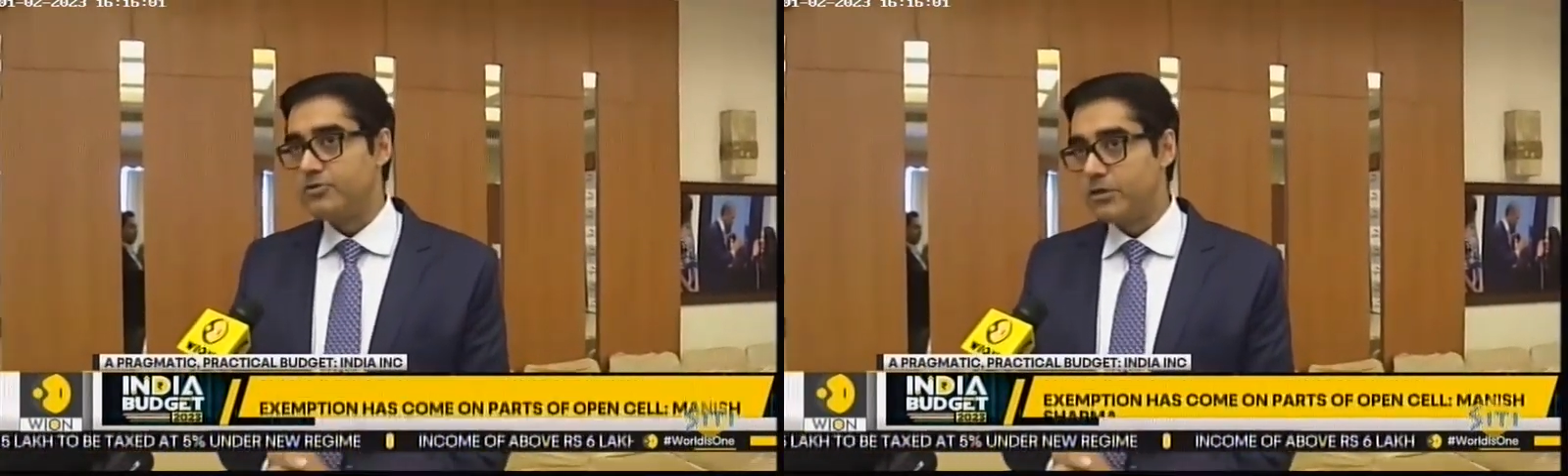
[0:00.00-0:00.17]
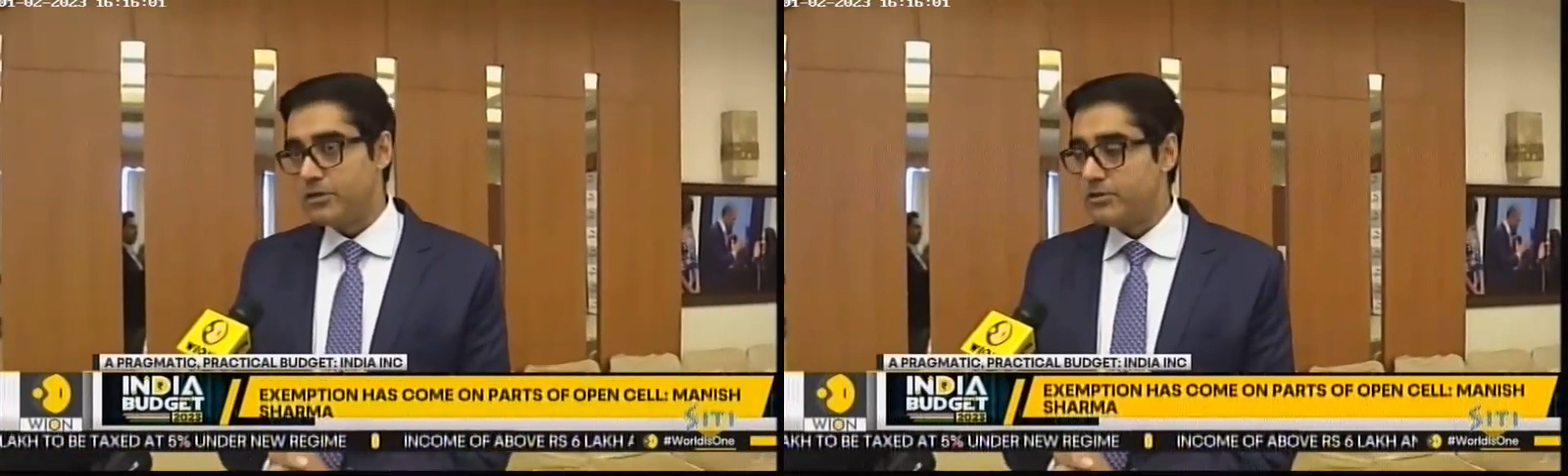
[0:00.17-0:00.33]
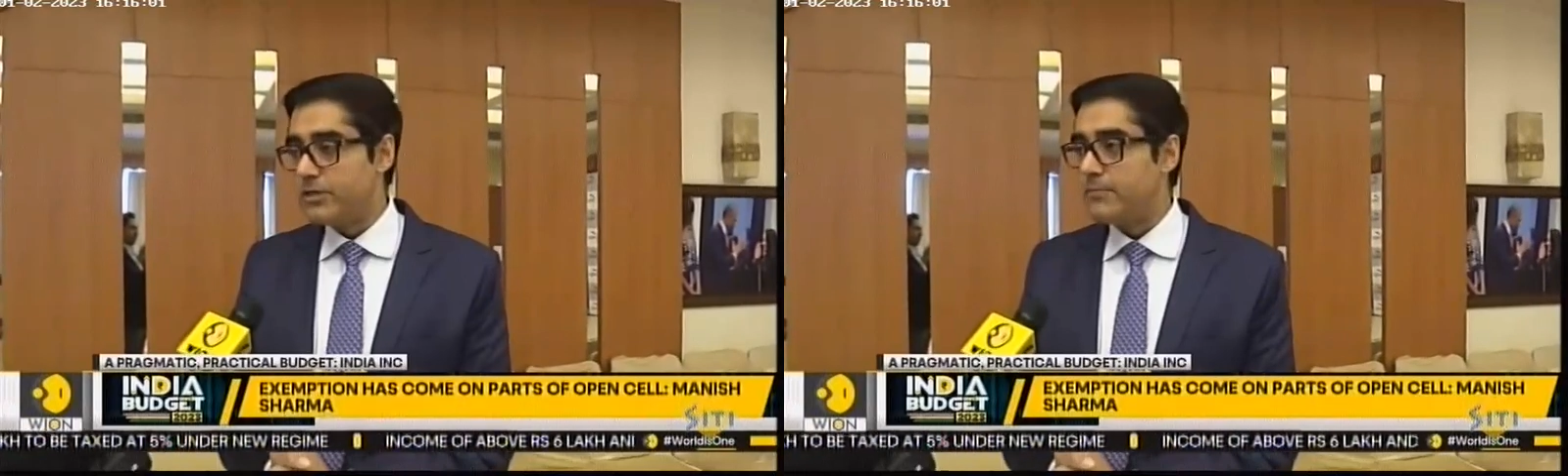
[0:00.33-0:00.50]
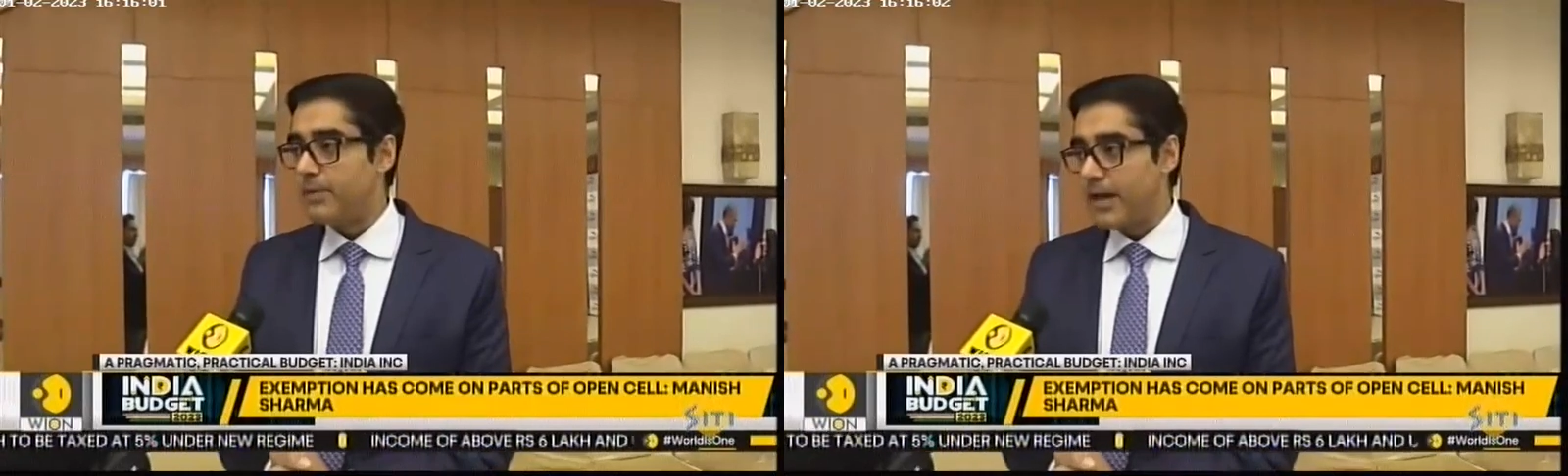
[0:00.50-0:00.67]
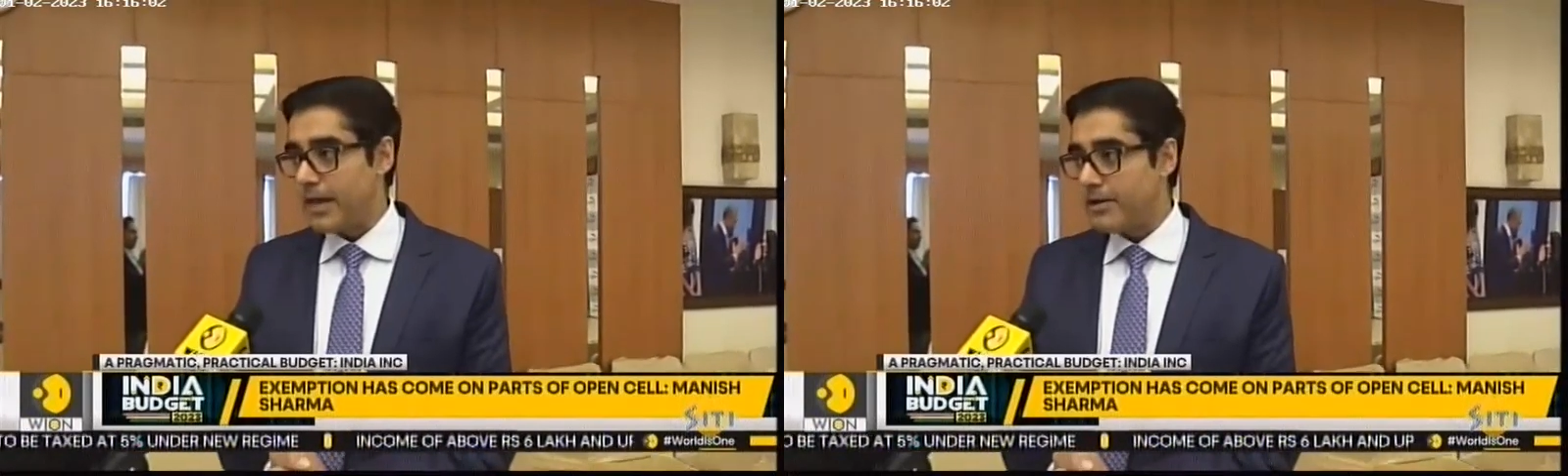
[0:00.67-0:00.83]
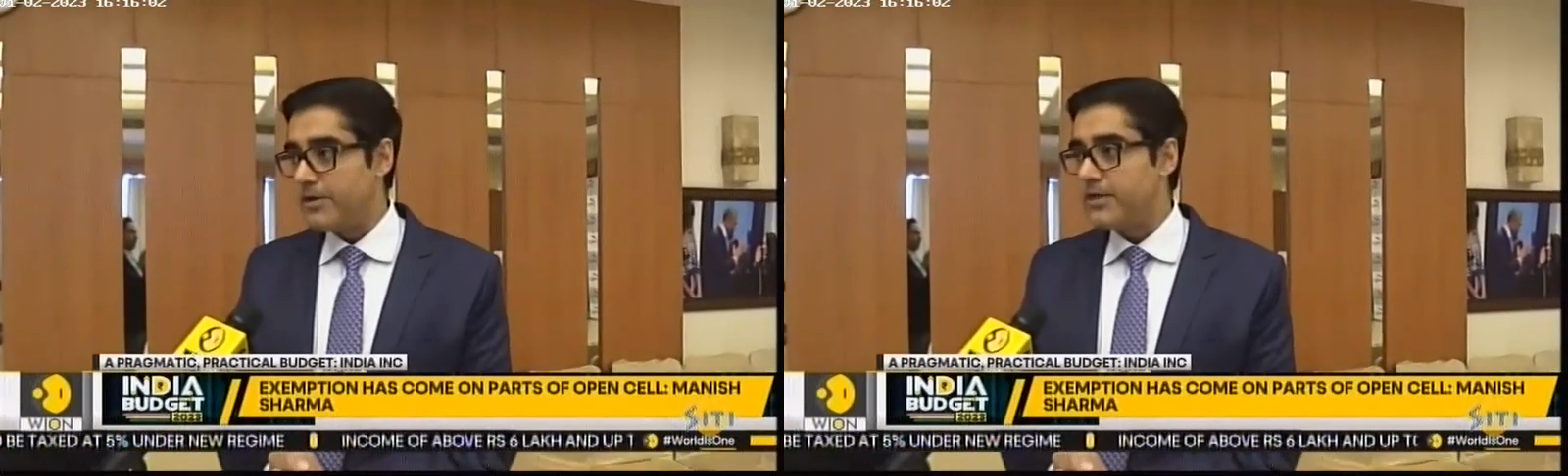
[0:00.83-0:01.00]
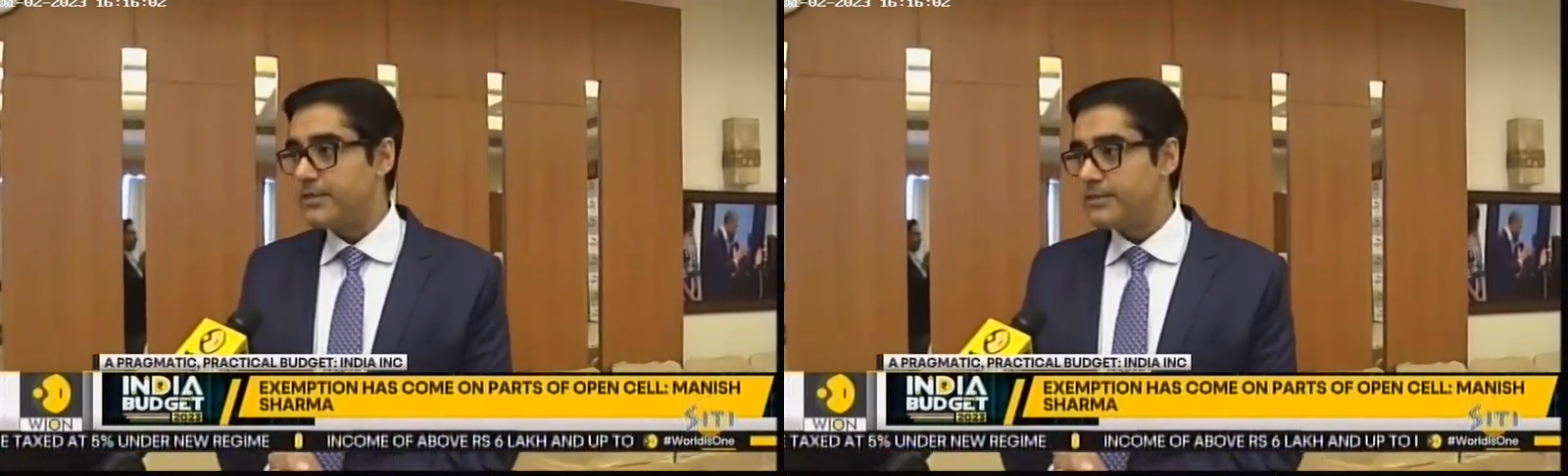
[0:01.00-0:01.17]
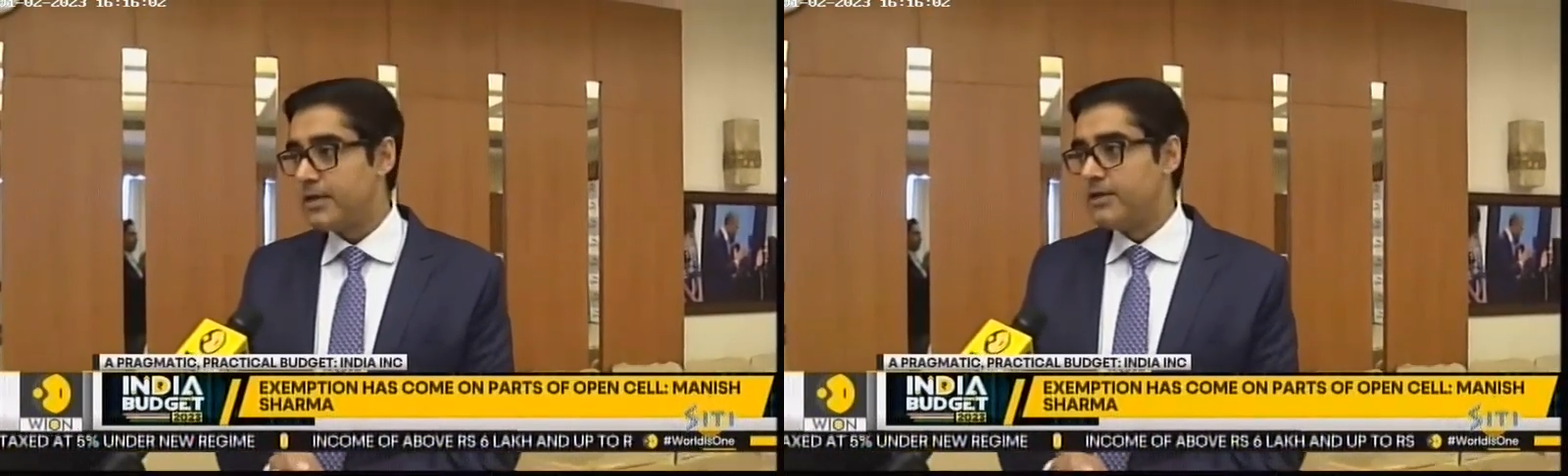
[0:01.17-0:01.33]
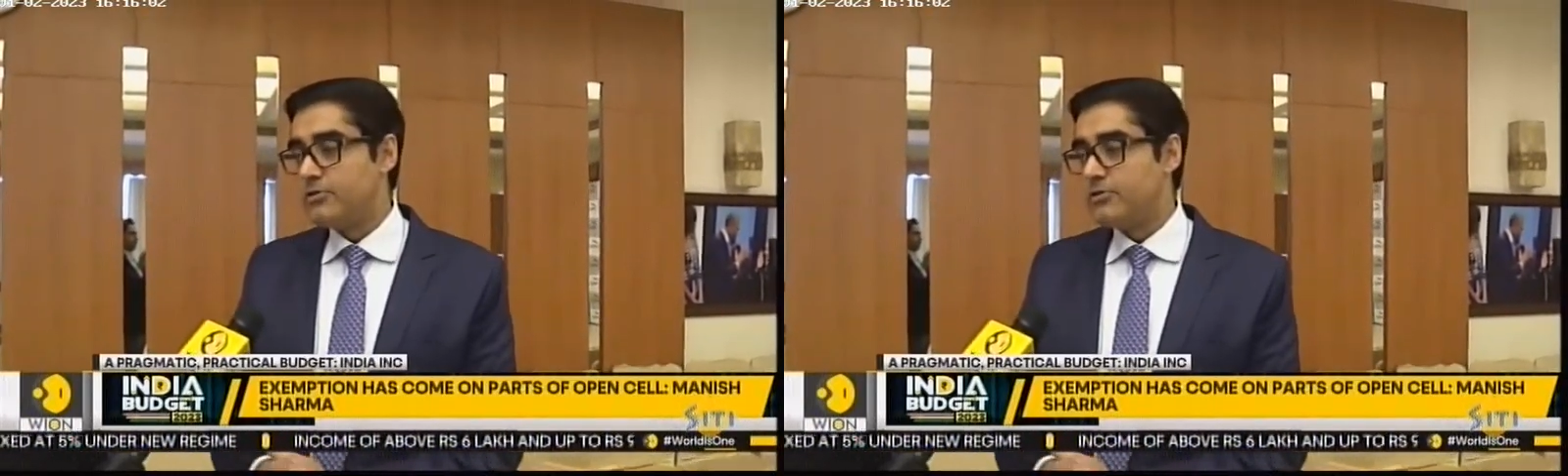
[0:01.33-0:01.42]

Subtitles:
strategic priorities.